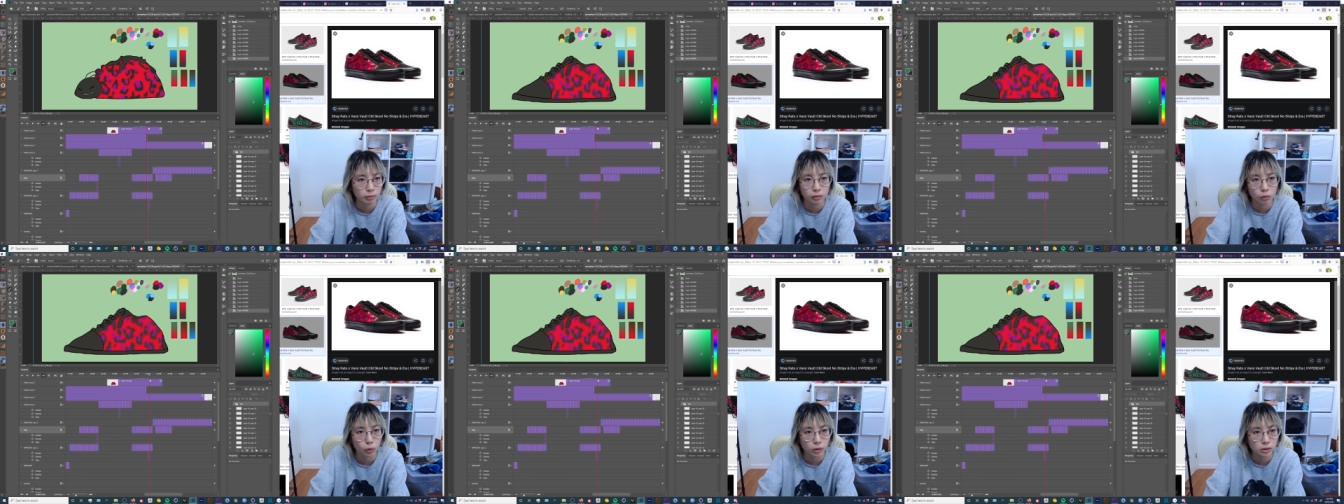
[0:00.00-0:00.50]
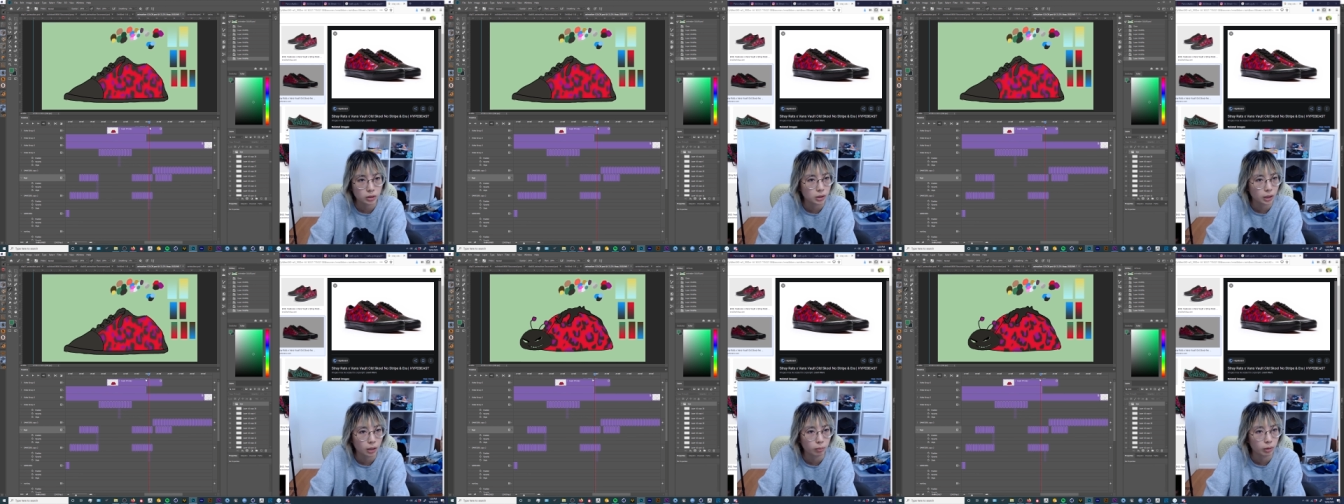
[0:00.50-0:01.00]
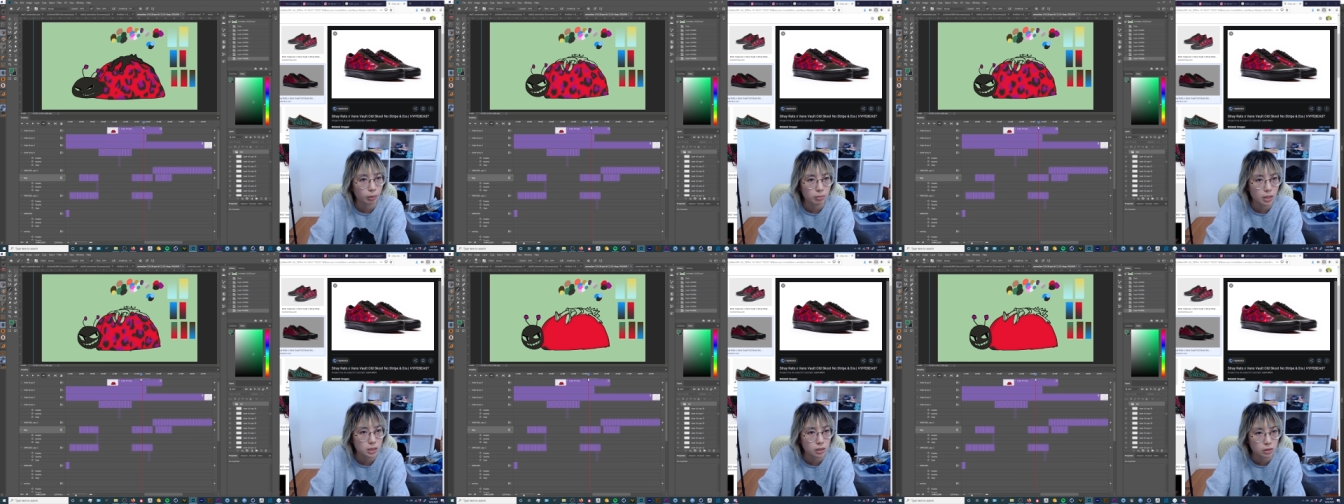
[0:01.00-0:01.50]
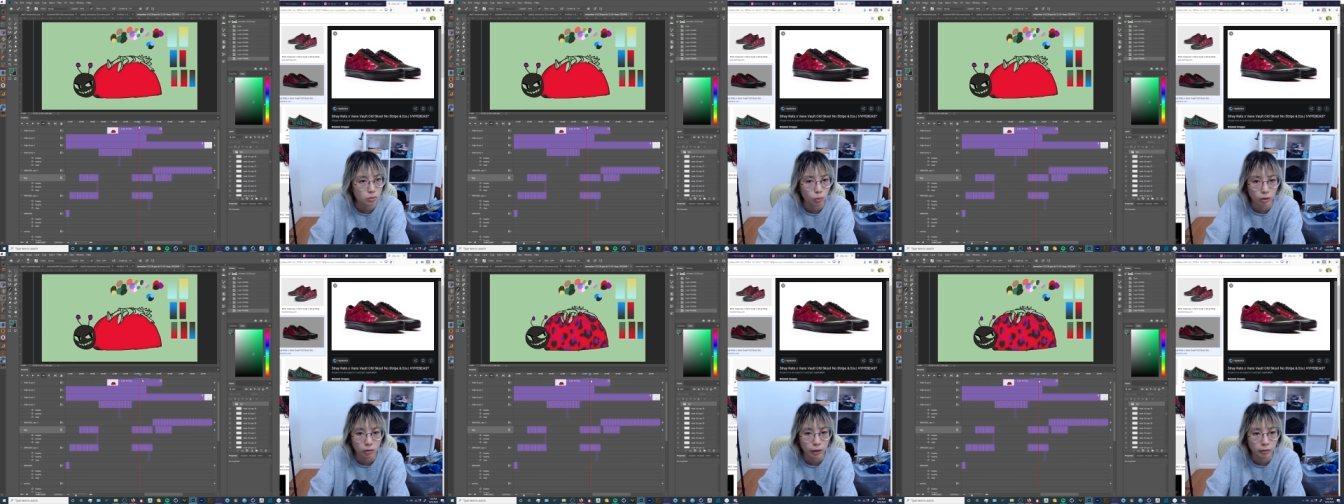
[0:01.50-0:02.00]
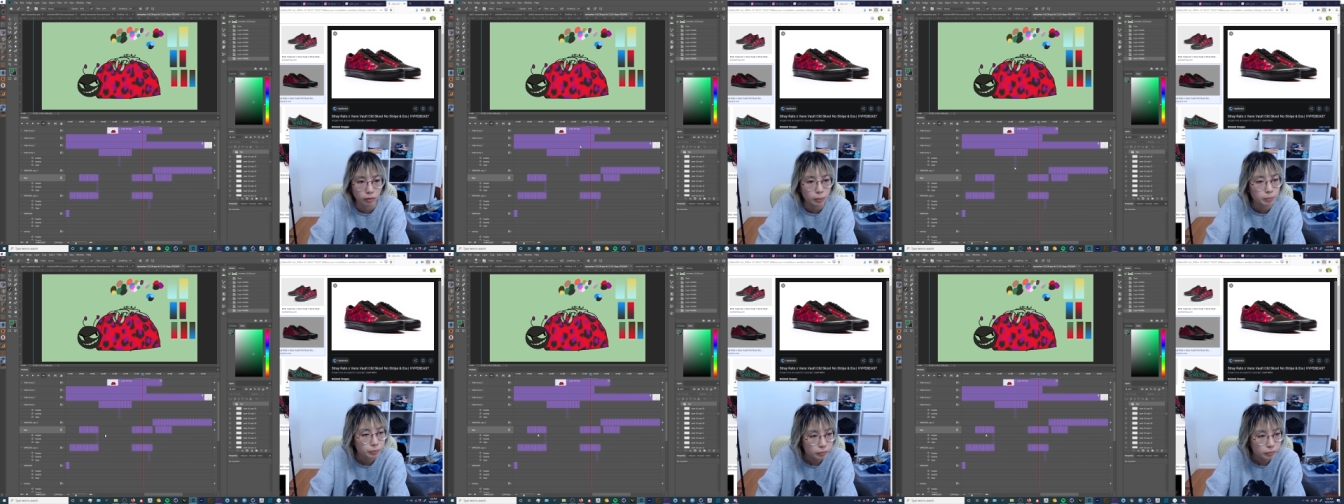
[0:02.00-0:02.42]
of course, because I'm the messiest worker ever.